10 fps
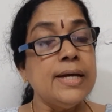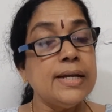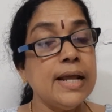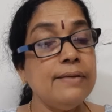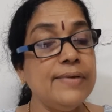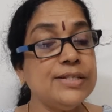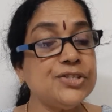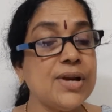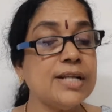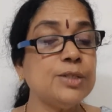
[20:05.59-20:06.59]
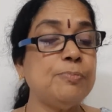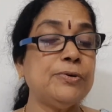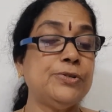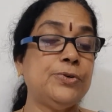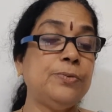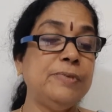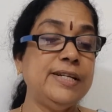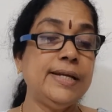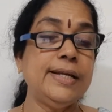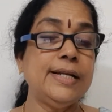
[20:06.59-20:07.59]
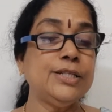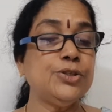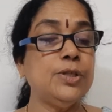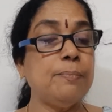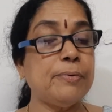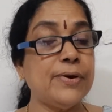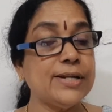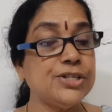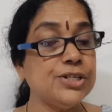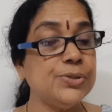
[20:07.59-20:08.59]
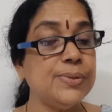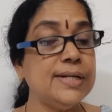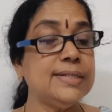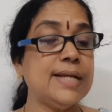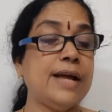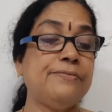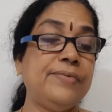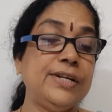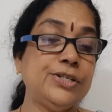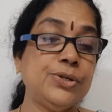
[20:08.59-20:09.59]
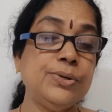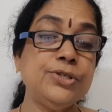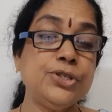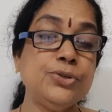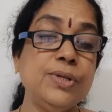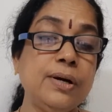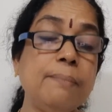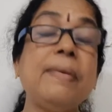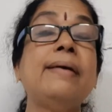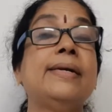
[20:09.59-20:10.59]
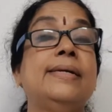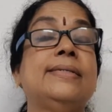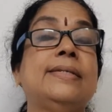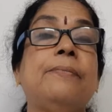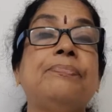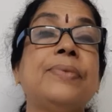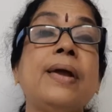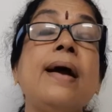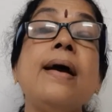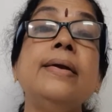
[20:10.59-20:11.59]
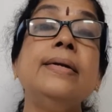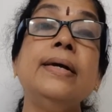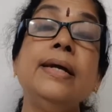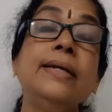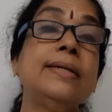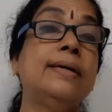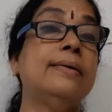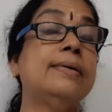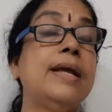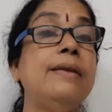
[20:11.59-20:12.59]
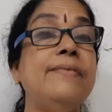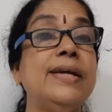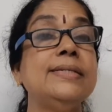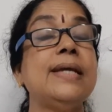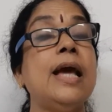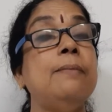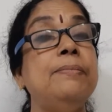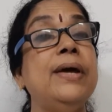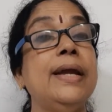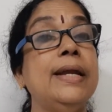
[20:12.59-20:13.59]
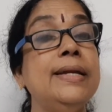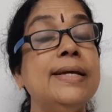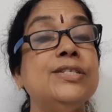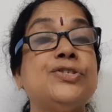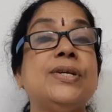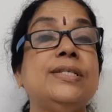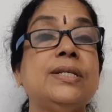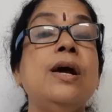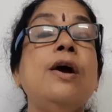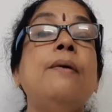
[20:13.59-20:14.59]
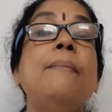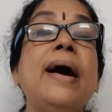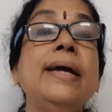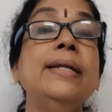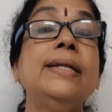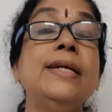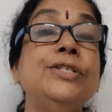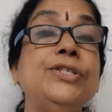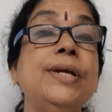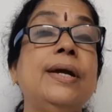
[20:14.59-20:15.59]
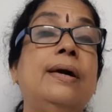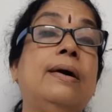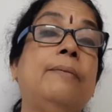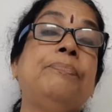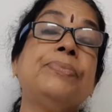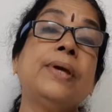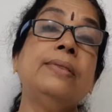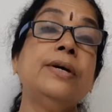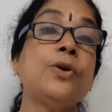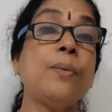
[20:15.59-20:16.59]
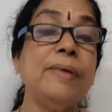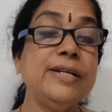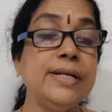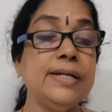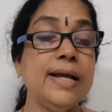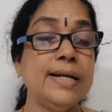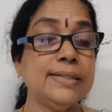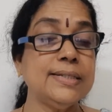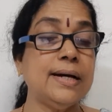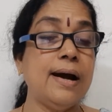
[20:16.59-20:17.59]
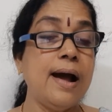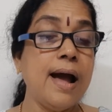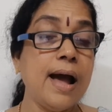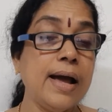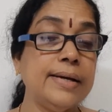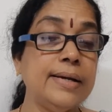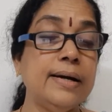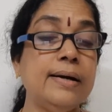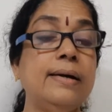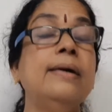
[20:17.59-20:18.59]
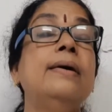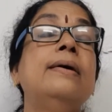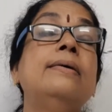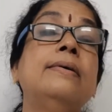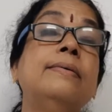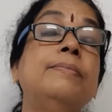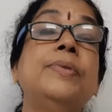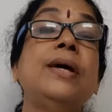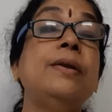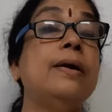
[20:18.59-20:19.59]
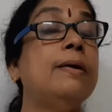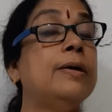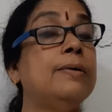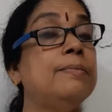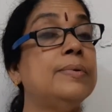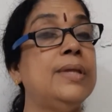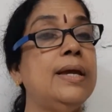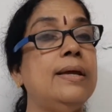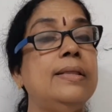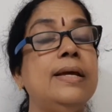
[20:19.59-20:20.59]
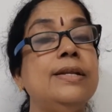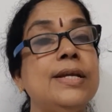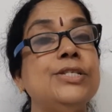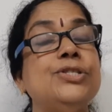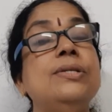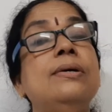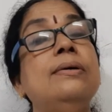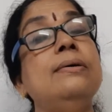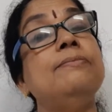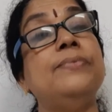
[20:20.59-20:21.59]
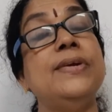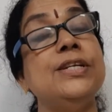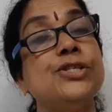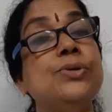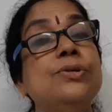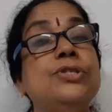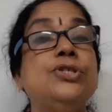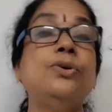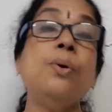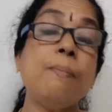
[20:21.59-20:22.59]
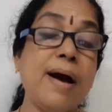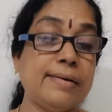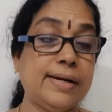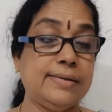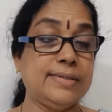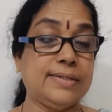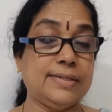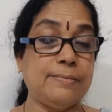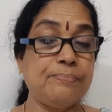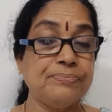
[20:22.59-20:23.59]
Railways transport raw materials to the production units and finished goods to the markets. And railways help the industries by reaching the raw materials and then they reach the finished goods to markets.